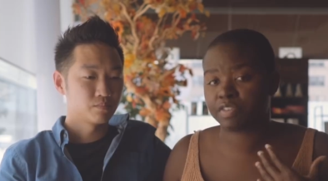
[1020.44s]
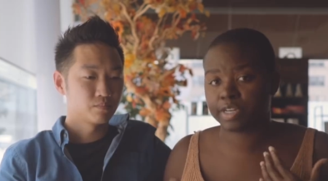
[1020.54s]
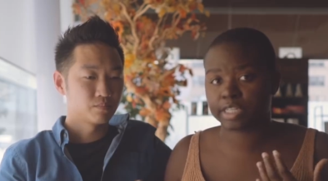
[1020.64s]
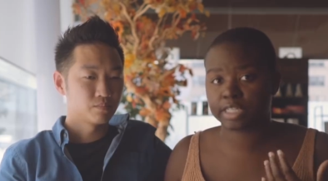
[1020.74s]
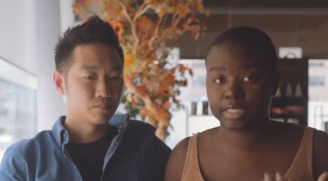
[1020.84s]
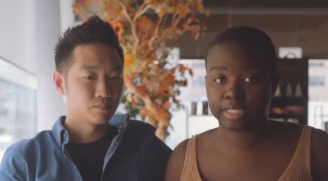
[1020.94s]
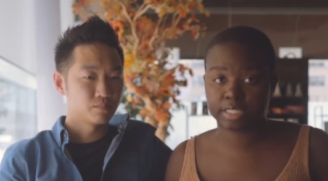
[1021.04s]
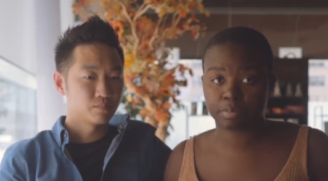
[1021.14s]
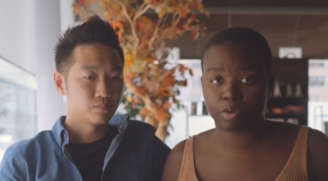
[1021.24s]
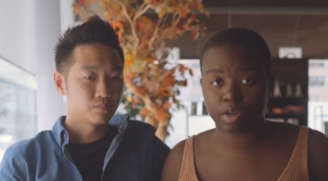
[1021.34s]
Speaker 1: a very good
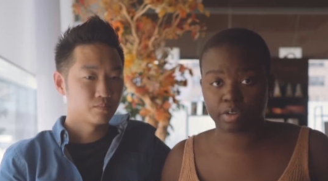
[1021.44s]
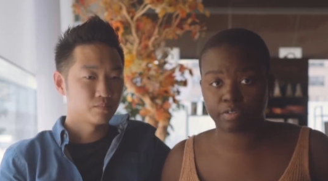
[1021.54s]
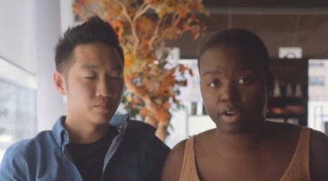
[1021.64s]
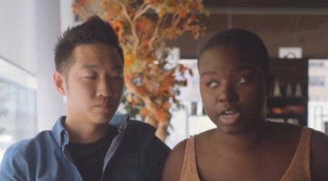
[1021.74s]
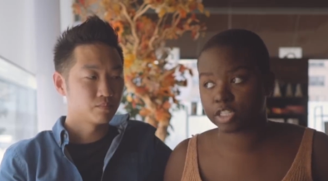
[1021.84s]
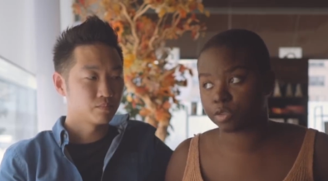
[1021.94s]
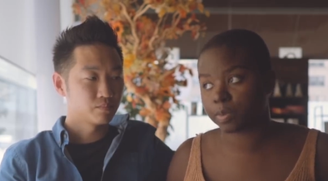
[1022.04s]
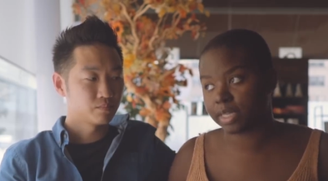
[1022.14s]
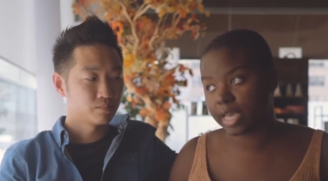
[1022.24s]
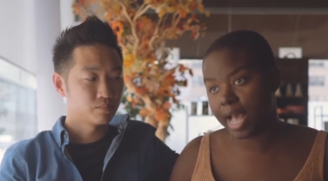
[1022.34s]
system going for us.
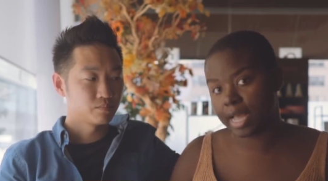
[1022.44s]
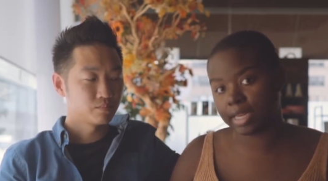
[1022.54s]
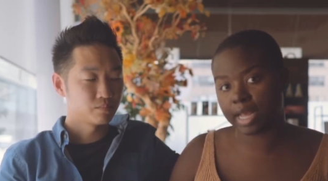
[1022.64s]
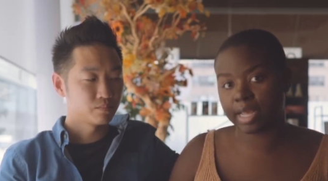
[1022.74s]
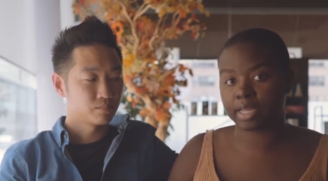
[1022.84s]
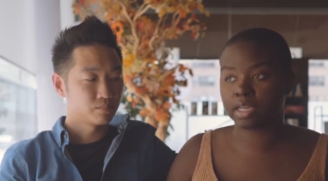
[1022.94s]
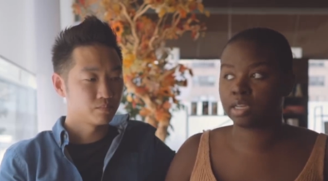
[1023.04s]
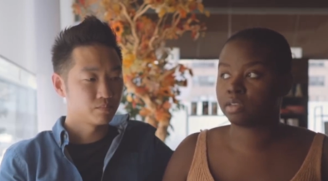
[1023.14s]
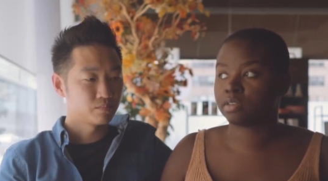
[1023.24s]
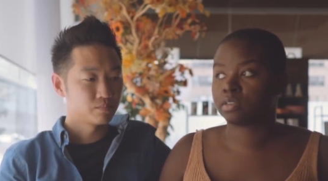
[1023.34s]
We had like
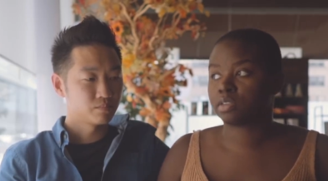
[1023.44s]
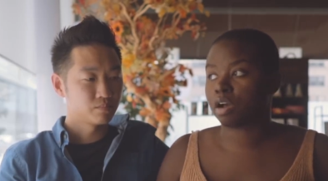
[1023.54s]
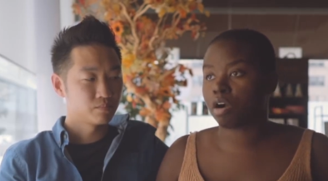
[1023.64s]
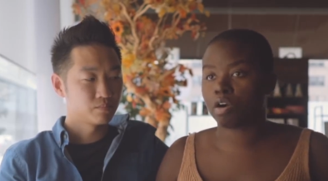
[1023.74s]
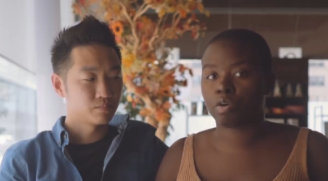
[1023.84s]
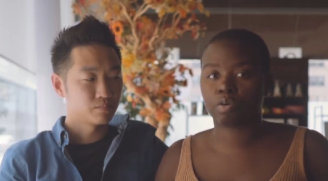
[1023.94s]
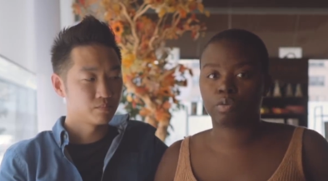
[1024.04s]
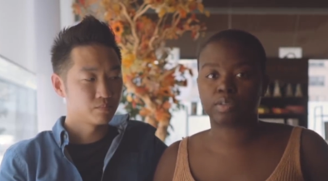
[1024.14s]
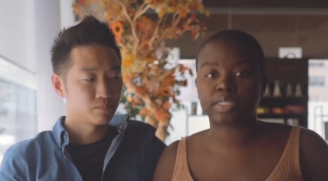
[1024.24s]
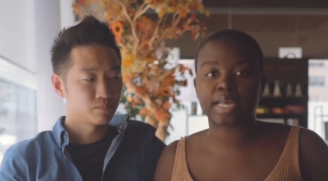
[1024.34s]
our
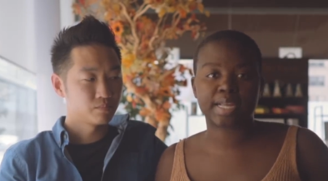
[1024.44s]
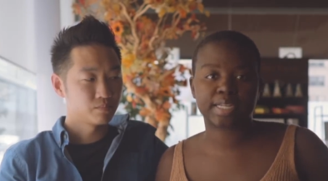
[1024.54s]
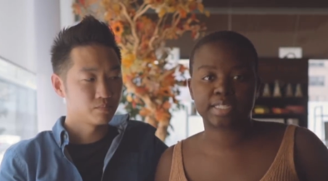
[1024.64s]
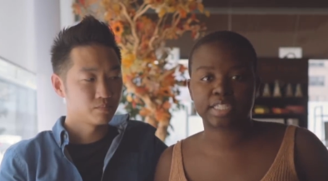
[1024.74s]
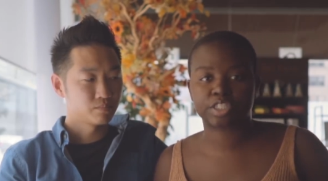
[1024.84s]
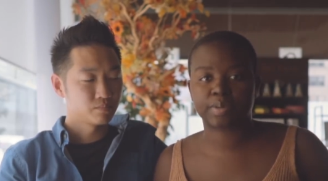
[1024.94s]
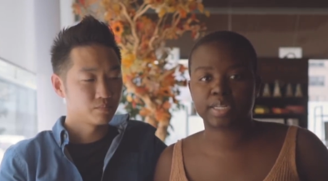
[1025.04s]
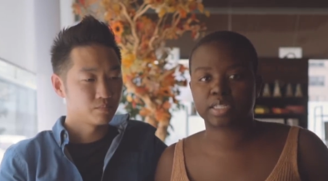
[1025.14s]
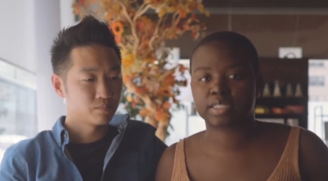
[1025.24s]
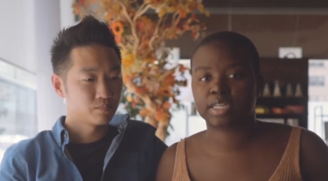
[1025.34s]
whole nanny
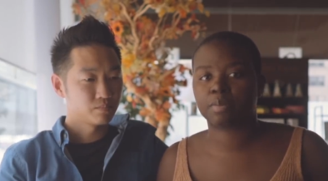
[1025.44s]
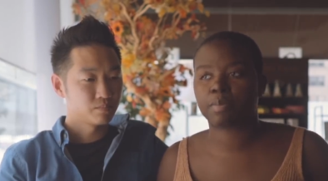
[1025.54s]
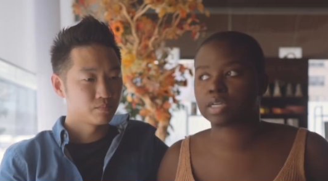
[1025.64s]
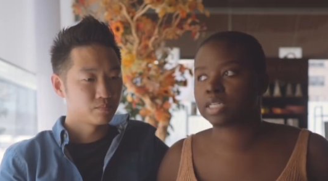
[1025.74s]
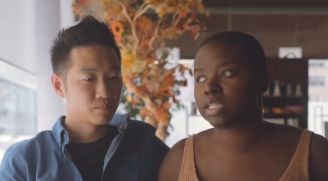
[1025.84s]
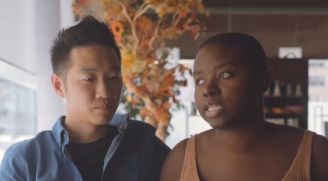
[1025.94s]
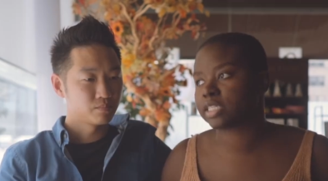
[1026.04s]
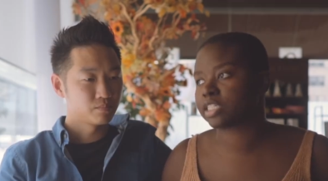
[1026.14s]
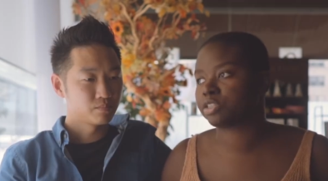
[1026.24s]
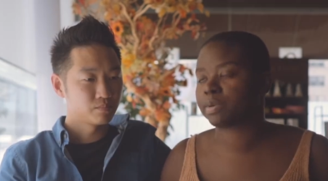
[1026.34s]
situation set up, our cleaning
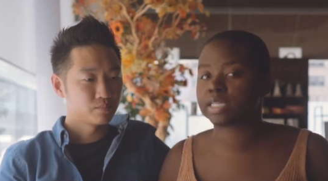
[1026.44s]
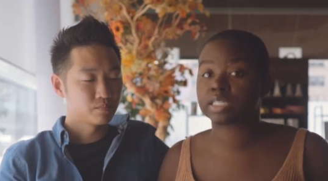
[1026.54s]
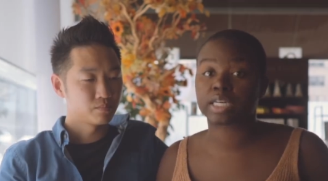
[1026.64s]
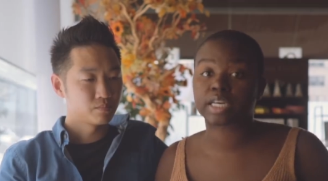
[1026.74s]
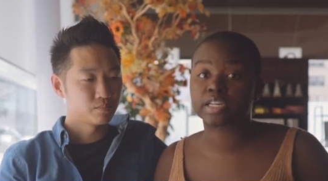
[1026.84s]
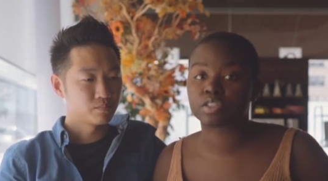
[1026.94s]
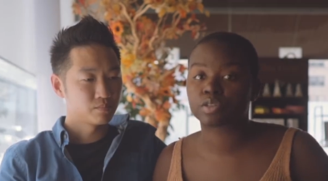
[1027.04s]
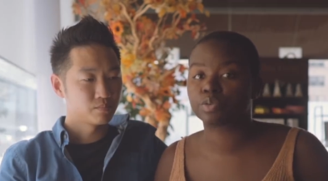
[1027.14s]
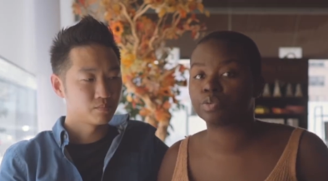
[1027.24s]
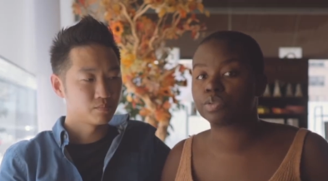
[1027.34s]
situation, the kids'
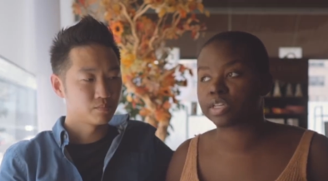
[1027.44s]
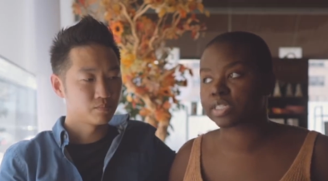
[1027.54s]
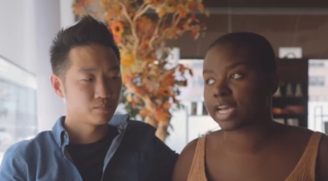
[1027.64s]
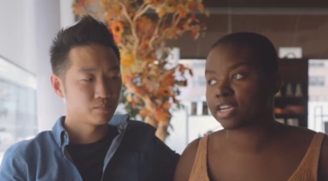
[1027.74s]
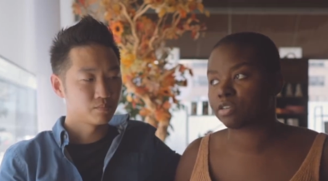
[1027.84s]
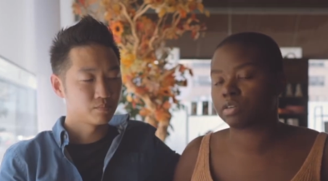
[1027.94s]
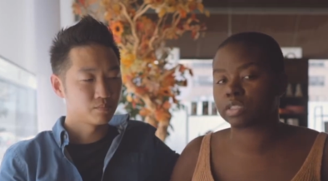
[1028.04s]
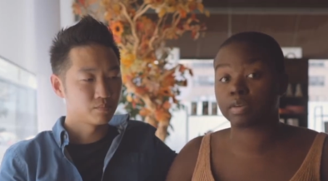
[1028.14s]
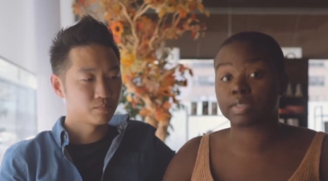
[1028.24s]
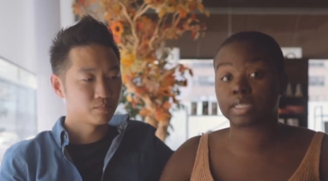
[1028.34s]
school, their
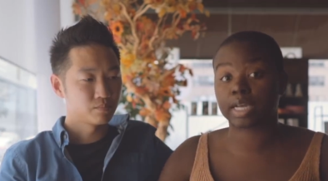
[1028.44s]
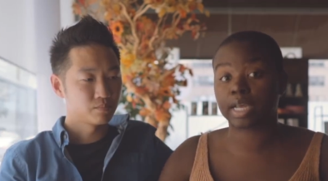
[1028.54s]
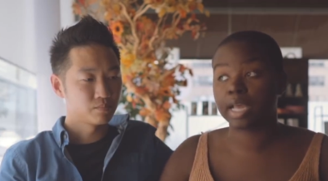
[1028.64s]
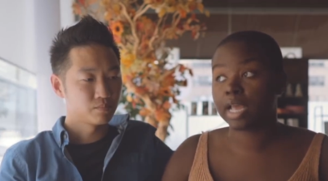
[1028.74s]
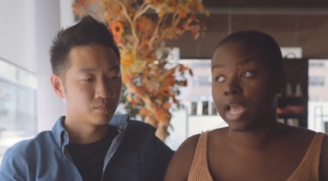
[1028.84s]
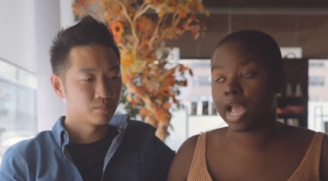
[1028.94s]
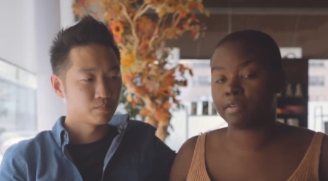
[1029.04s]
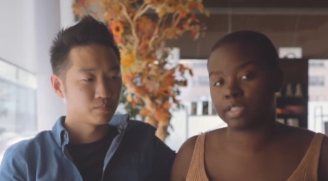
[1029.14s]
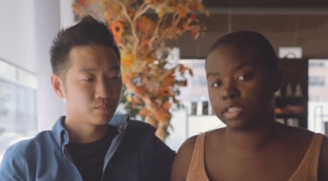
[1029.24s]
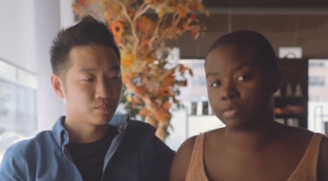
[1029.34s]
schedules. It was like,
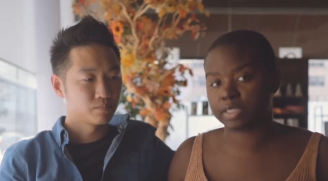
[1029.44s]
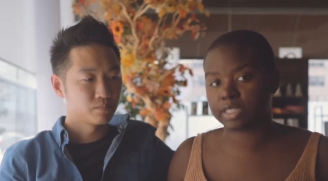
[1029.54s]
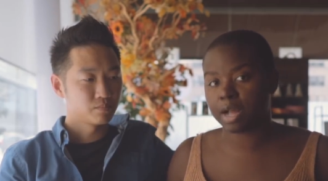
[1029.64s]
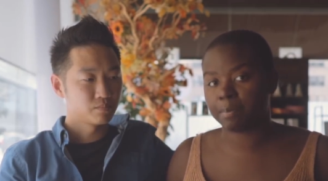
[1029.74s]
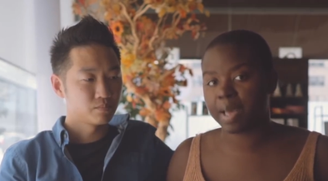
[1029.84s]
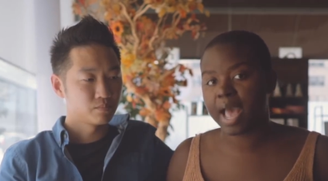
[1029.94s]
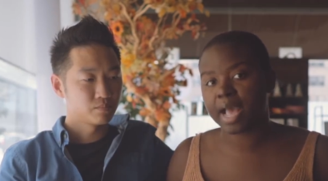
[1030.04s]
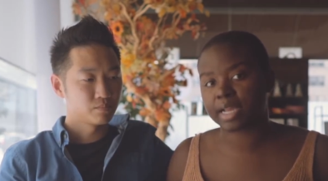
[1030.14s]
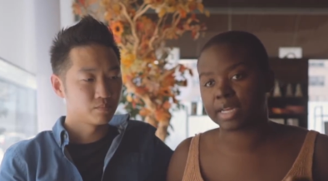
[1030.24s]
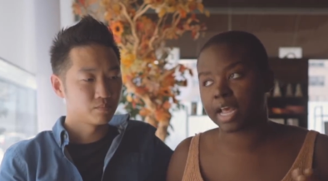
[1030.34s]
everything was down
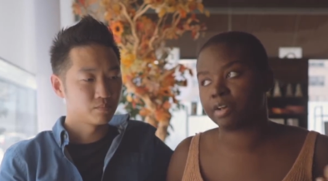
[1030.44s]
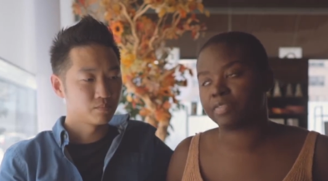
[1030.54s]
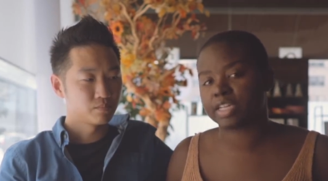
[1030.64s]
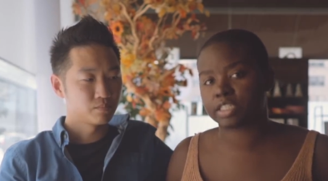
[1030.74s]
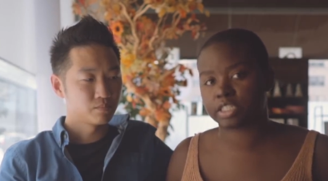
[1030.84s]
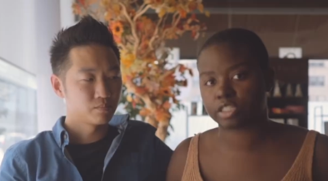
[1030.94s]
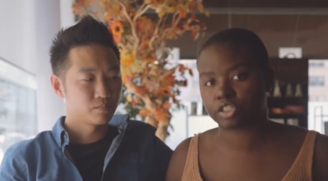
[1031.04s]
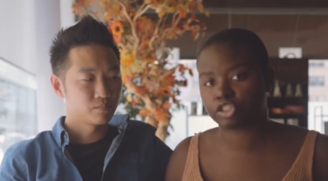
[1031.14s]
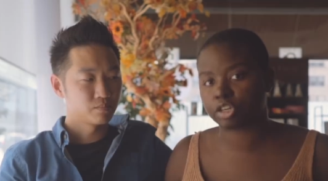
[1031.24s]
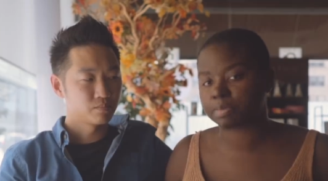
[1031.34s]
pat. And now that just
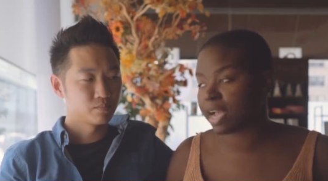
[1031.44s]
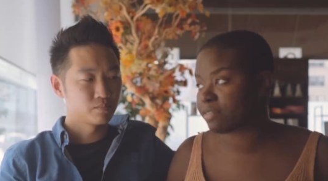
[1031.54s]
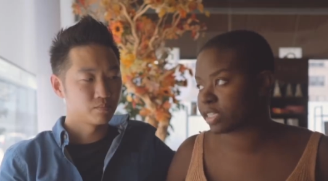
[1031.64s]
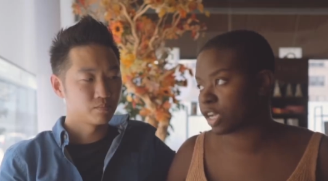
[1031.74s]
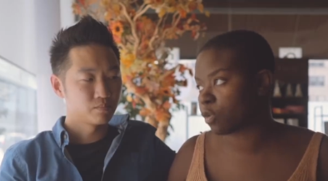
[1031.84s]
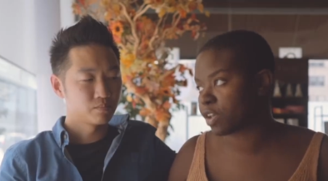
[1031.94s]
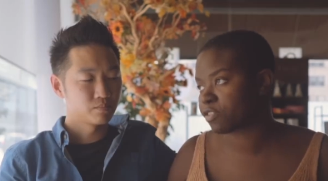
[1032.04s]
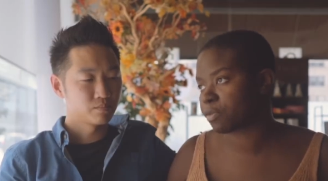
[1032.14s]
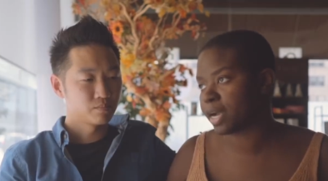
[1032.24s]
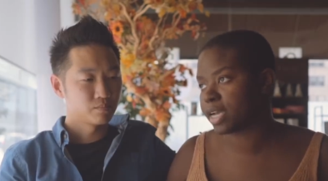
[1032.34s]
stripped everything away
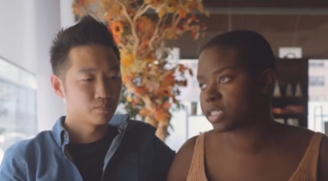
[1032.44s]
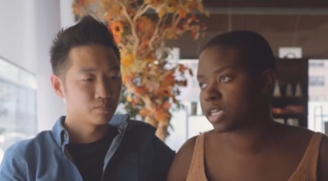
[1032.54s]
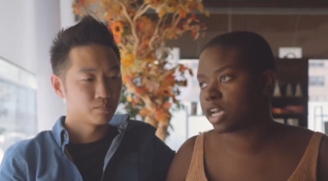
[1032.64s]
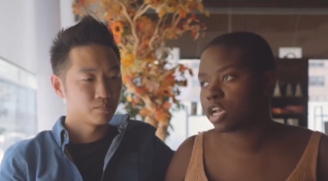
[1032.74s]
from us.